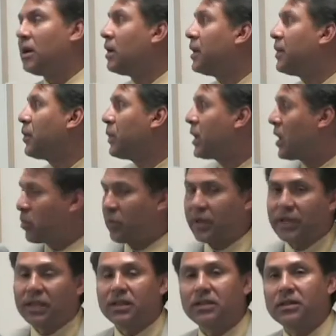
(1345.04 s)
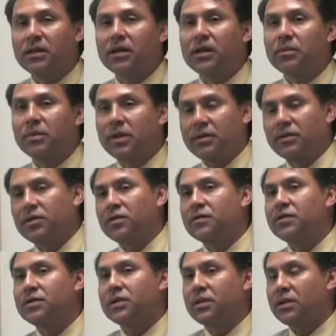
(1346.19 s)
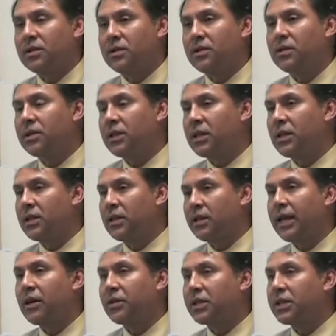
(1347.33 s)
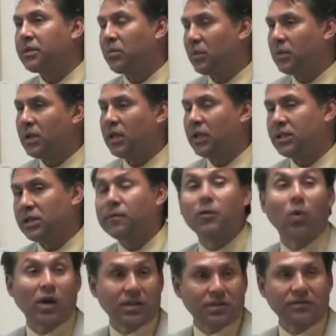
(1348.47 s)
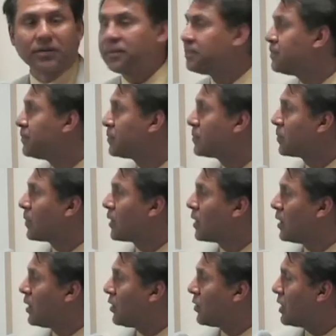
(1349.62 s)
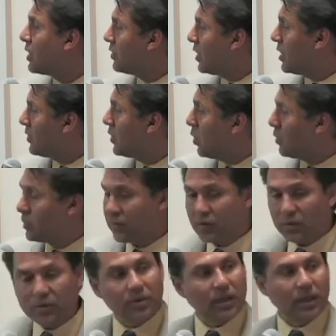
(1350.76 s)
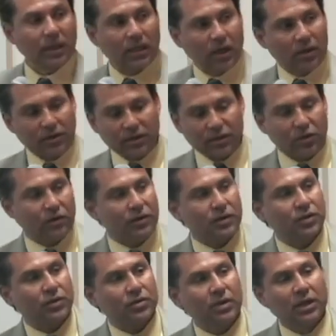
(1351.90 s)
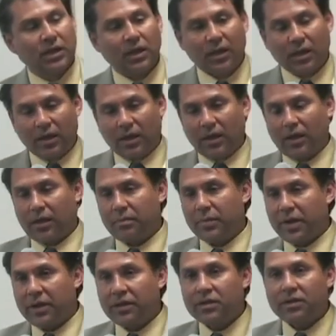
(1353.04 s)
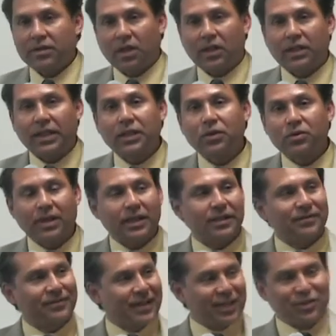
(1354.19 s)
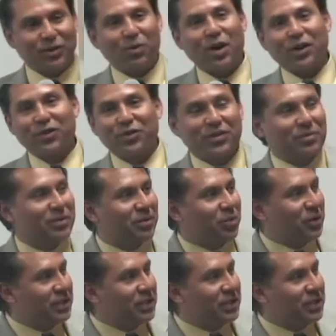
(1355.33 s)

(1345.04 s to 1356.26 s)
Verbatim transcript: Uh, we operate it, uh, but it serves the, the uh, county, mm, except for Watsonville. So that's kind of an overview, and I'll turn it over to the mayor, Don Lane, who kind of actually walked through some of the more